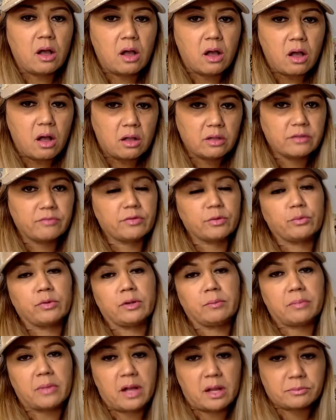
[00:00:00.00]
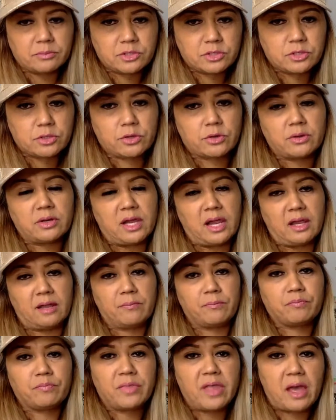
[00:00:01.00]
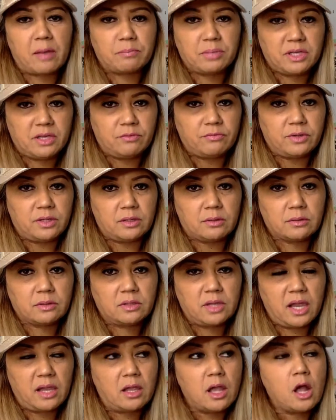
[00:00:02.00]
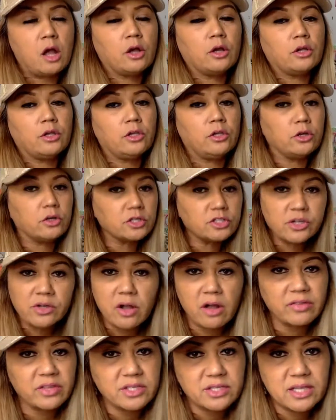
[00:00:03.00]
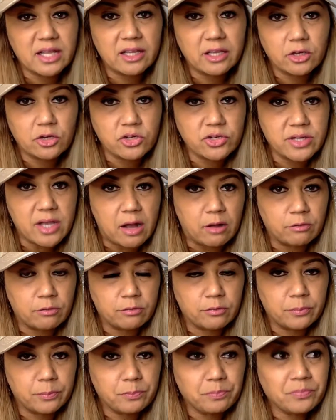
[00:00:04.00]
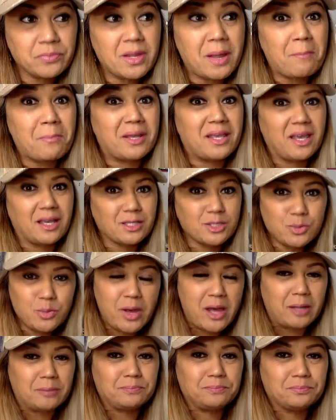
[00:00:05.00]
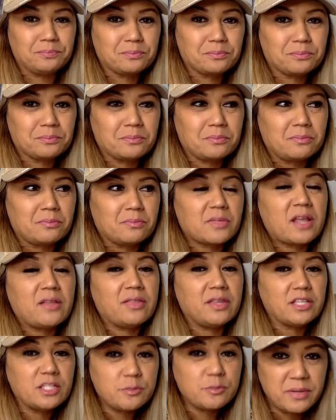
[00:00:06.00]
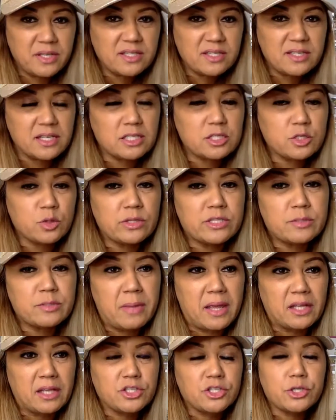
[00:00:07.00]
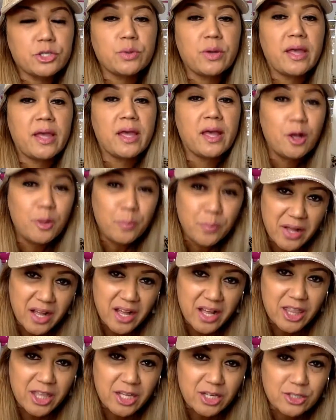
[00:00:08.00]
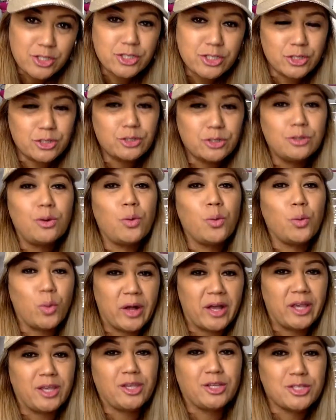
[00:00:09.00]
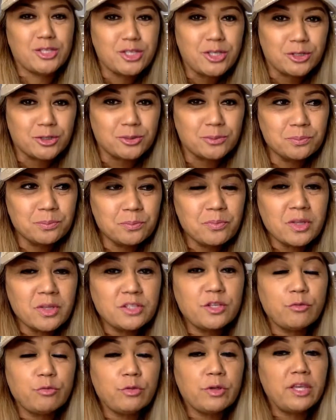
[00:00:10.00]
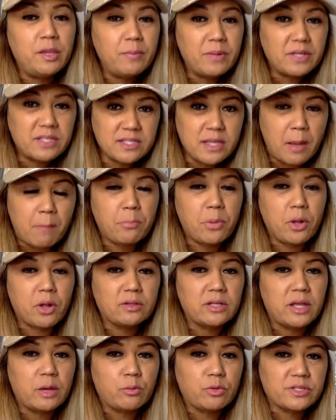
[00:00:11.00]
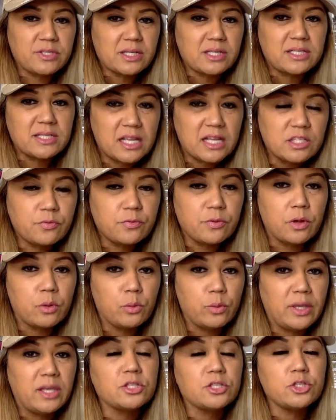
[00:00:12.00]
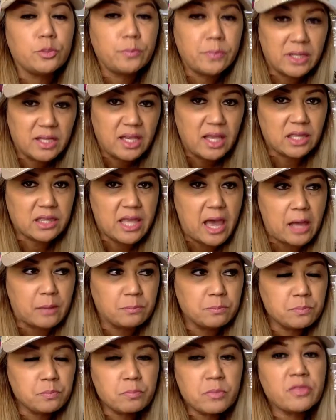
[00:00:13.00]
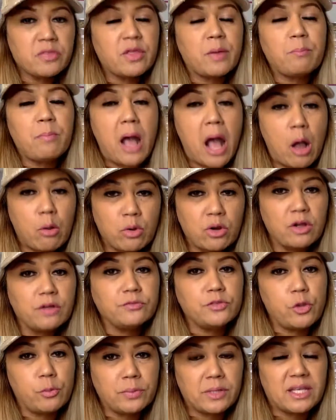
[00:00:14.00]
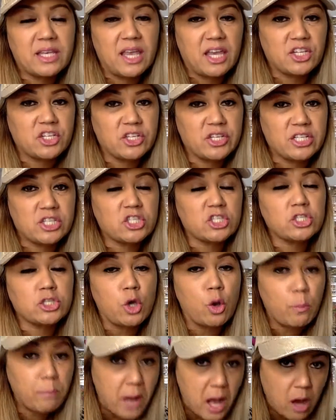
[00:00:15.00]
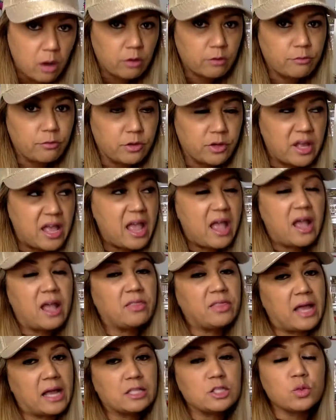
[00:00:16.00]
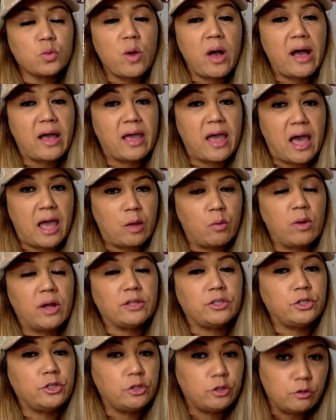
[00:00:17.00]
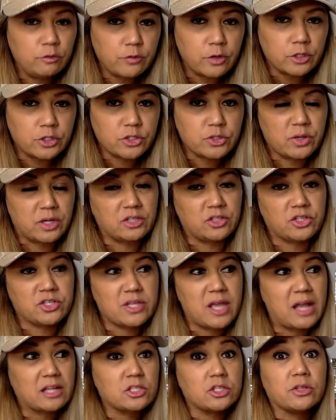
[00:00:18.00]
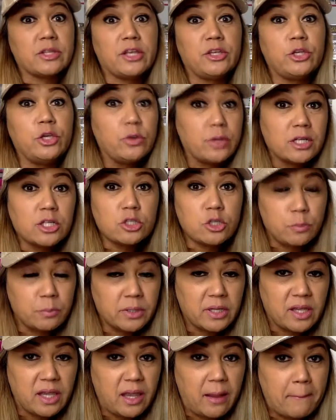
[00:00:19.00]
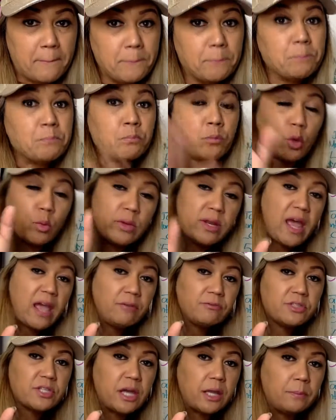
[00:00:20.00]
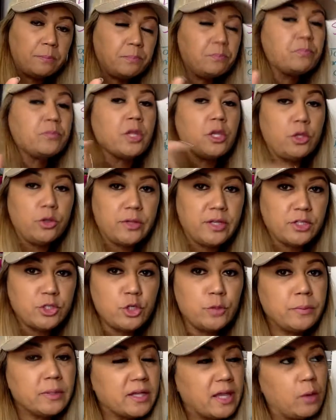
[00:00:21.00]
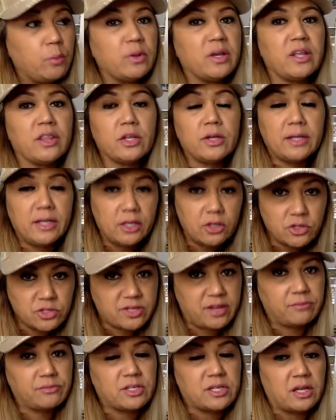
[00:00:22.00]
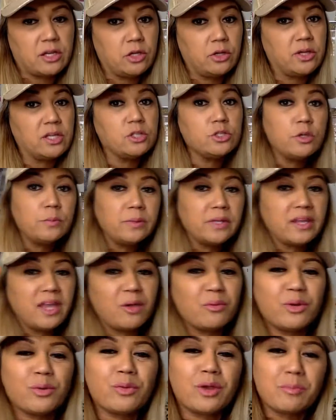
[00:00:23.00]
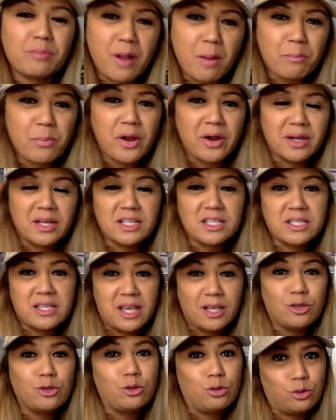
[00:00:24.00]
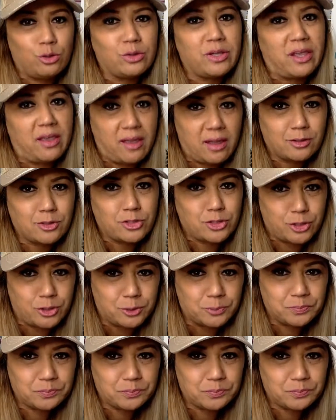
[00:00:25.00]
All of the ring bombs to create that PV, okay? You're doing all the selling yourself. But guess what? This business was meant to help others do what you do. So if we keep it simple and we're successful, we can duplicate that. The power of duplication is so powerful. And that's why I want you folks to understand, so that you can duplicate what I've done. You can duplicate what other leaders have done. You can duplicate what Ring Bomb Party is saying you can do.